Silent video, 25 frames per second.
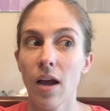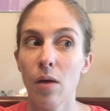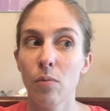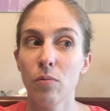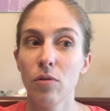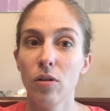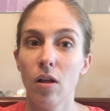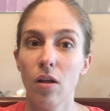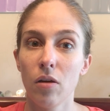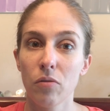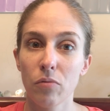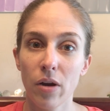I
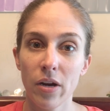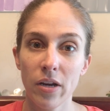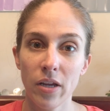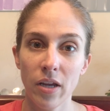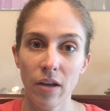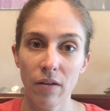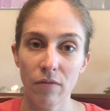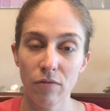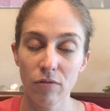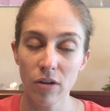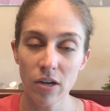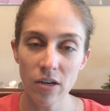will already
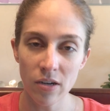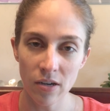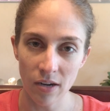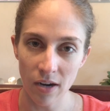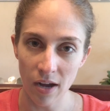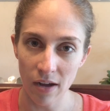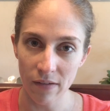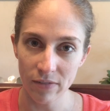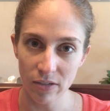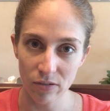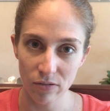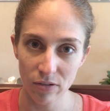have ridden
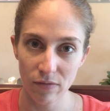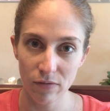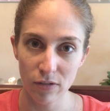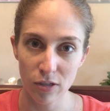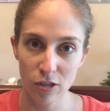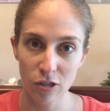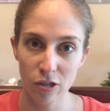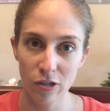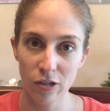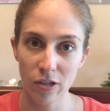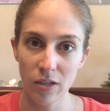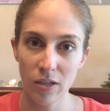Na'vi River
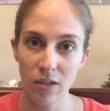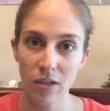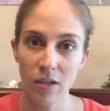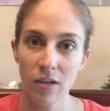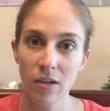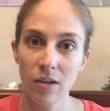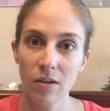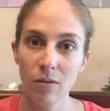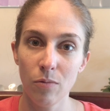Journey